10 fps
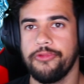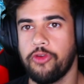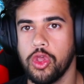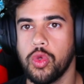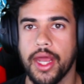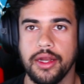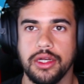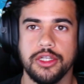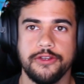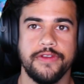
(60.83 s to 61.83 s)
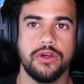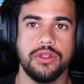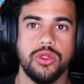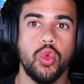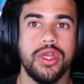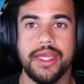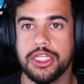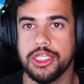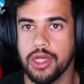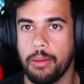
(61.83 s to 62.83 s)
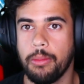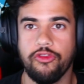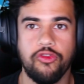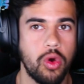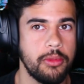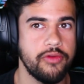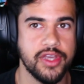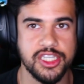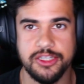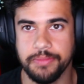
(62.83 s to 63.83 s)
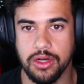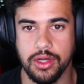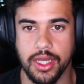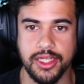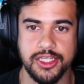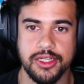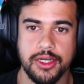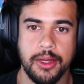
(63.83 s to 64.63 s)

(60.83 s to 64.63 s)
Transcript: you get into this field, you need some form of experience.